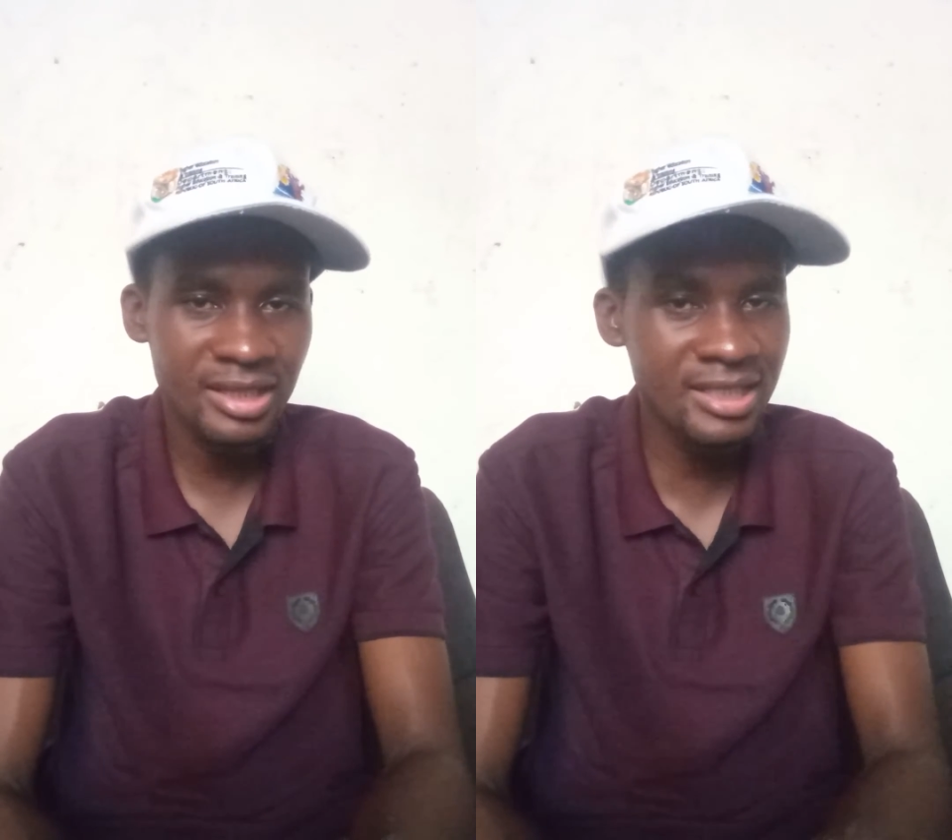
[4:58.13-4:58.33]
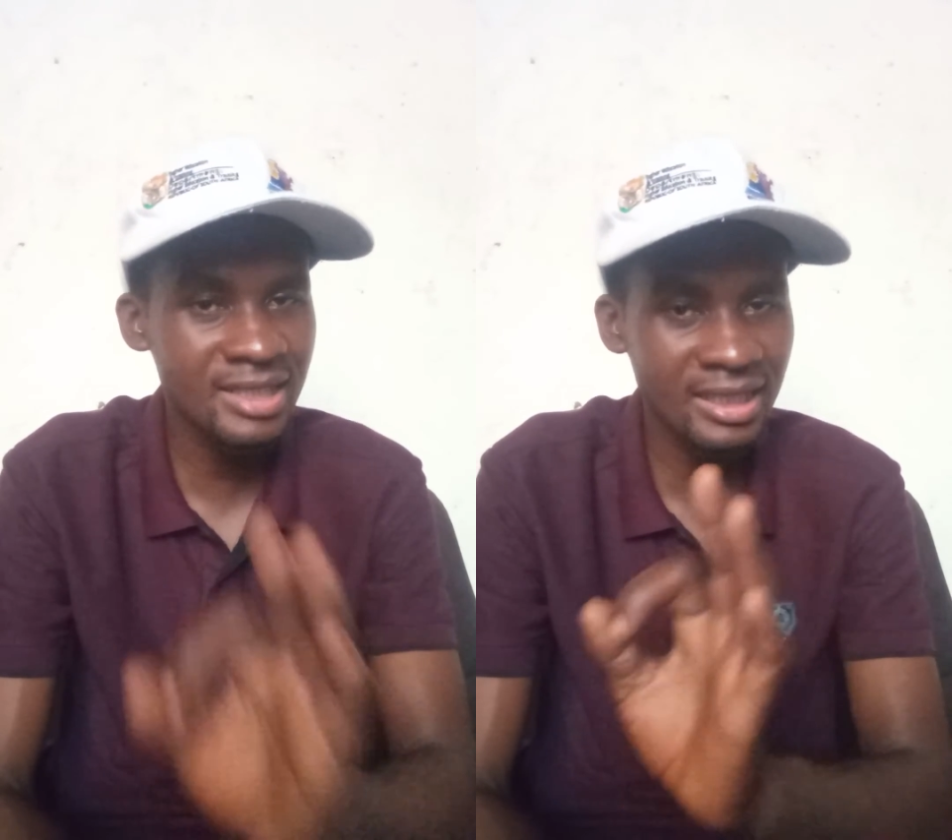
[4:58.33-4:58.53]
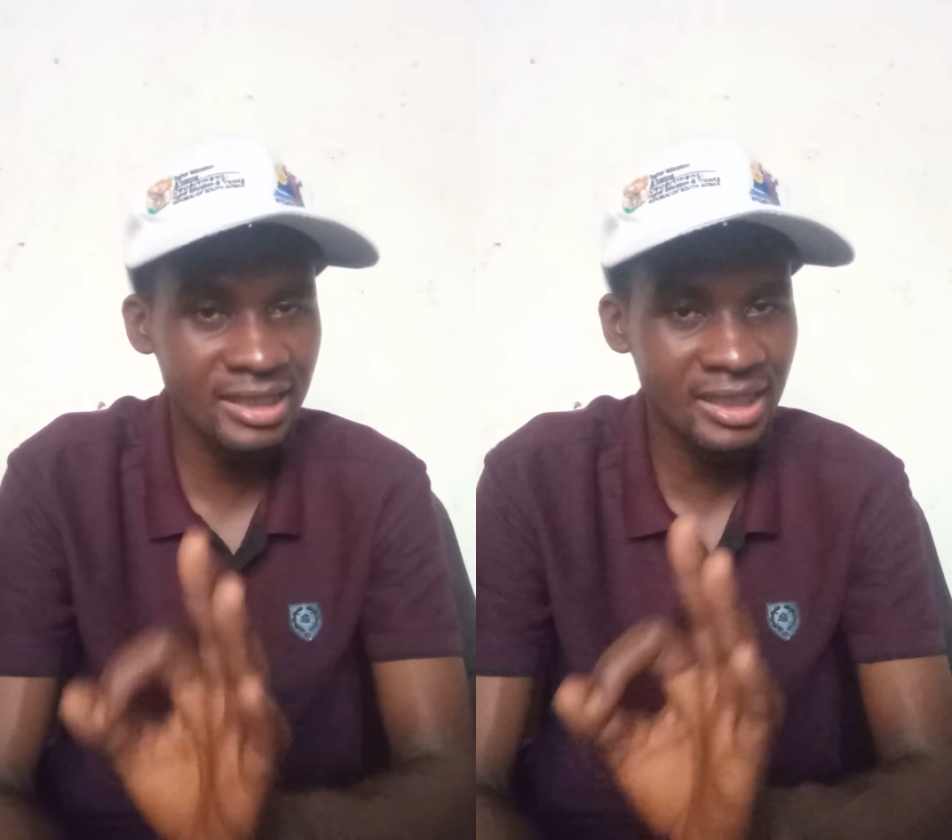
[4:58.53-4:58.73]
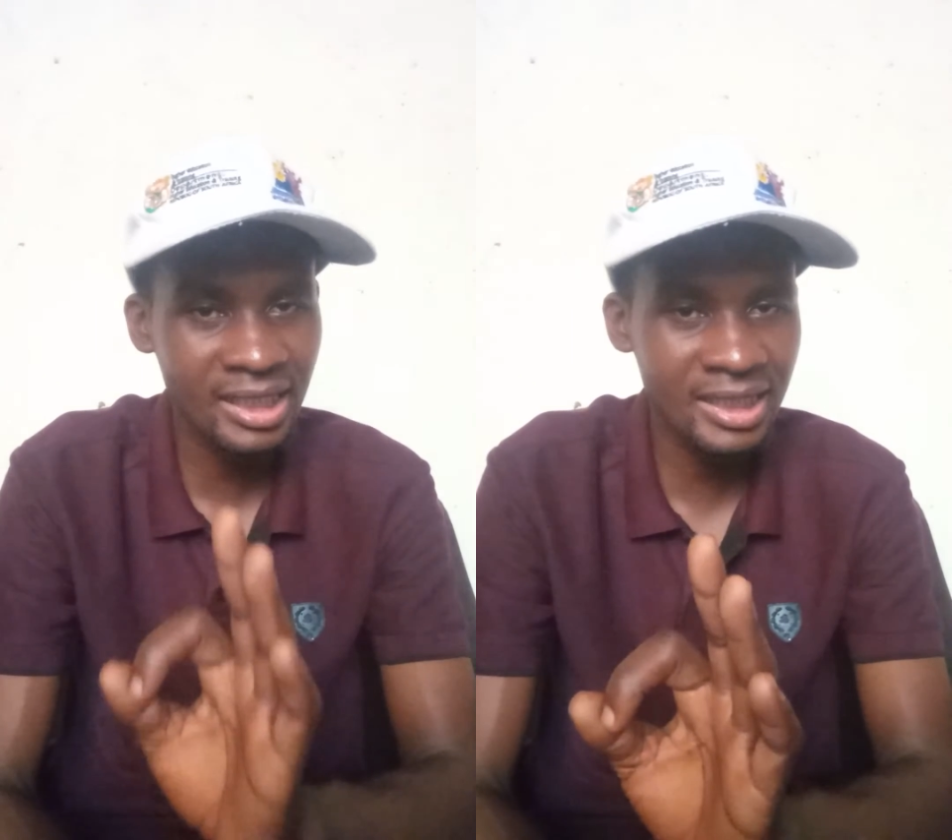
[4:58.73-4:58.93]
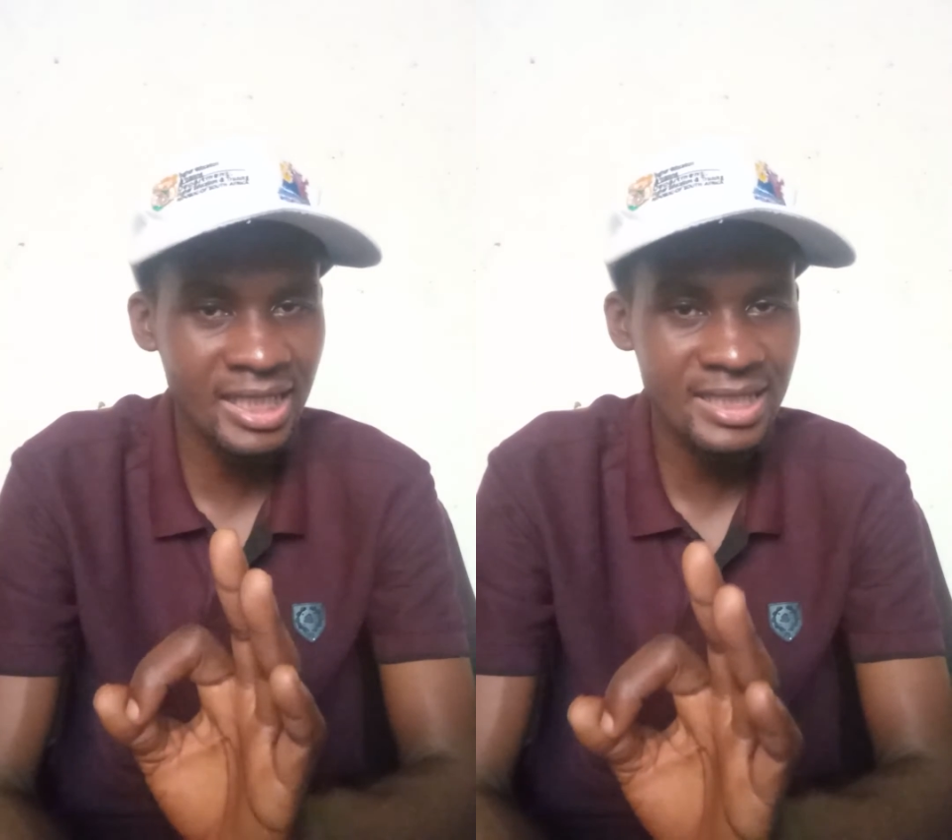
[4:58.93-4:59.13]
These are the
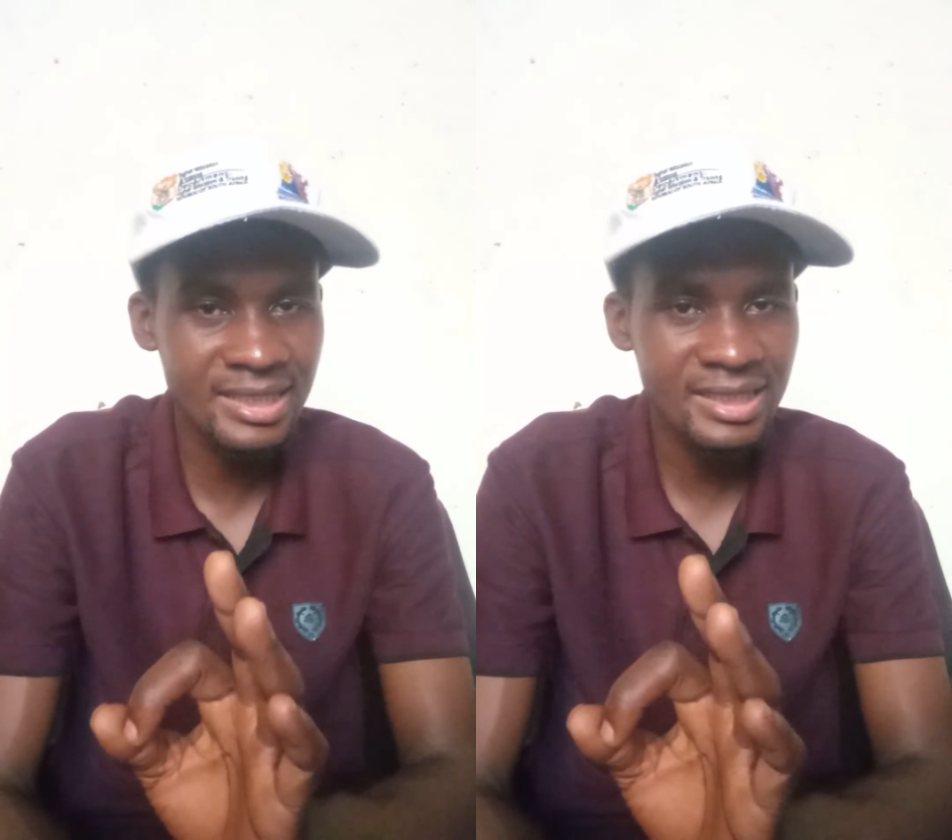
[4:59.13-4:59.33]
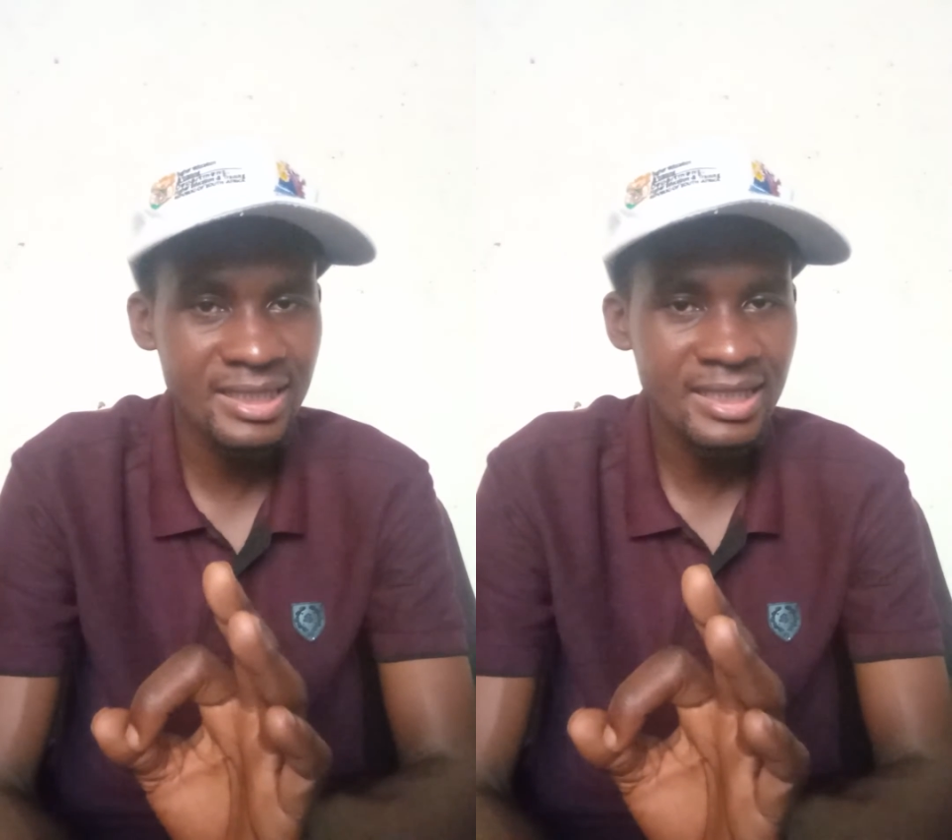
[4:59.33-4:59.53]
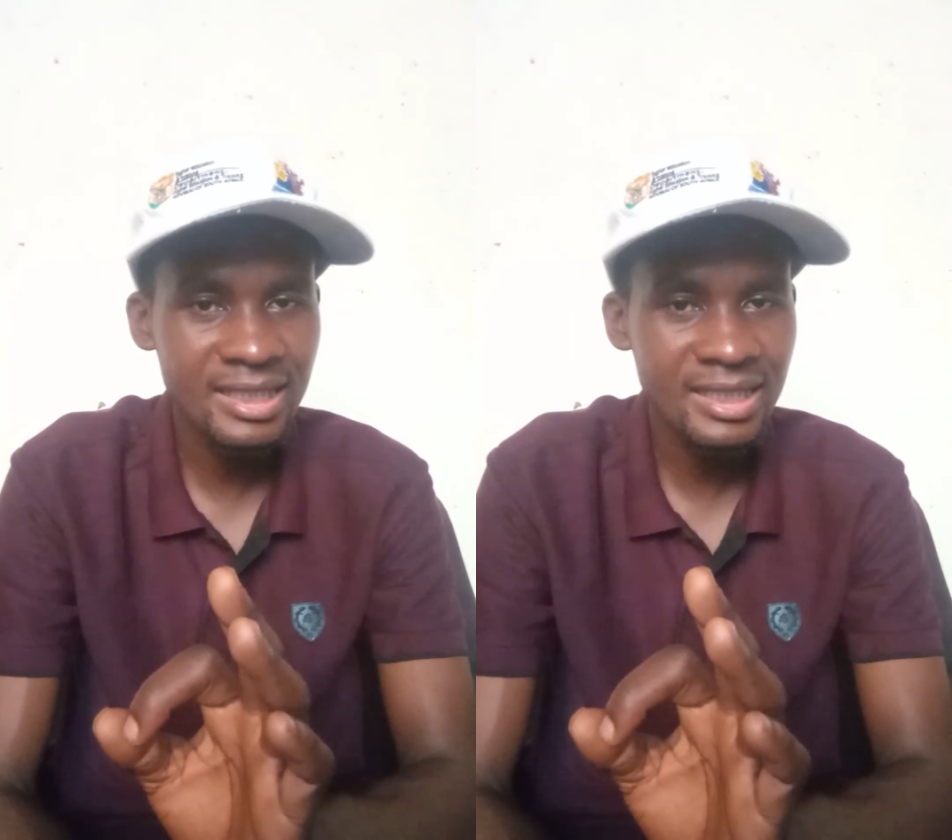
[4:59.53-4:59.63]
three cases.